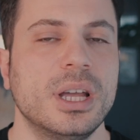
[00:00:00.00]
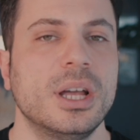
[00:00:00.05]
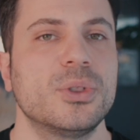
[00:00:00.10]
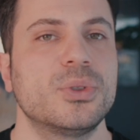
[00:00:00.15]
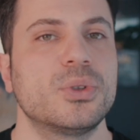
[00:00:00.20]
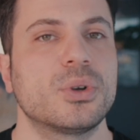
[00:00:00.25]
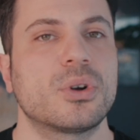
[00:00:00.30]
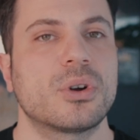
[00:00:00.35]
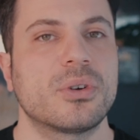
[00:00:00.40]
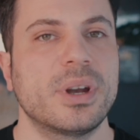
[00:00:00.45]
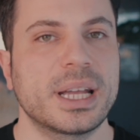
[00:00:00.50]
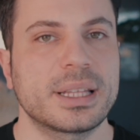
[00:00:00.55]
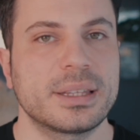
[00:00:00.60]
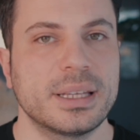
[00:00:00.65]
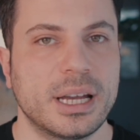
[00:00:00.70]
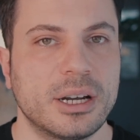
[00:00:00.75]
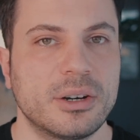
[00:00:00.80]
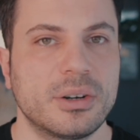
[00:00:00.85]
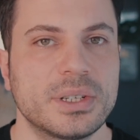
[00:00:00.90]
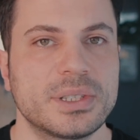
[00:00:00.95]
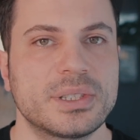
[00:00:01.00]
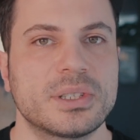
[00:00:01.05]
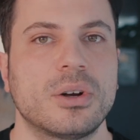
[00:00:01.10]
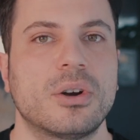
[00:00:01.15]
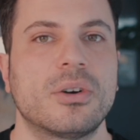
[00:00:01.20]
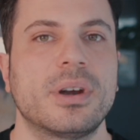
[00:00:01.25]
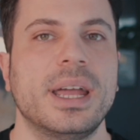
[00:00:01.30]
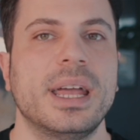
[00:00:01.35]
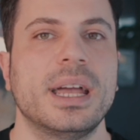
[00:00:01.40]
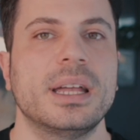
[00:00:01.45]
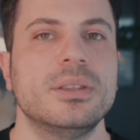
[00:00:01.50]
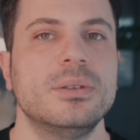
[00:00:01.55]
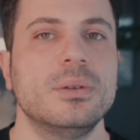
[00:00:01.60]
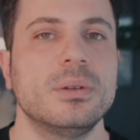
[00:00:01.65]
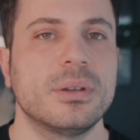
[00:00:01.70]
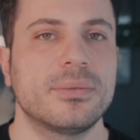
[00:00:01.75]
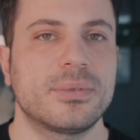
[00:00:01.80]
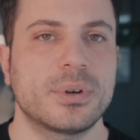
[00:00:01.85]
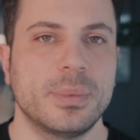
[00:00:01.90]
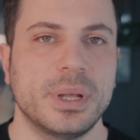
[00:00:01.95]
to correct errors or add new
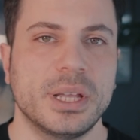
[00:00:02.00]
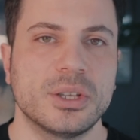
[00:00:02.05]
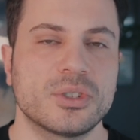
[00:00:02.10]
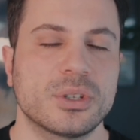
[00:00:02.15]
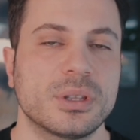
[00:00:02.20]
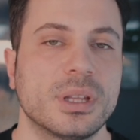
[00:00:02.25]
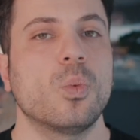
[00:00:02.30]
information,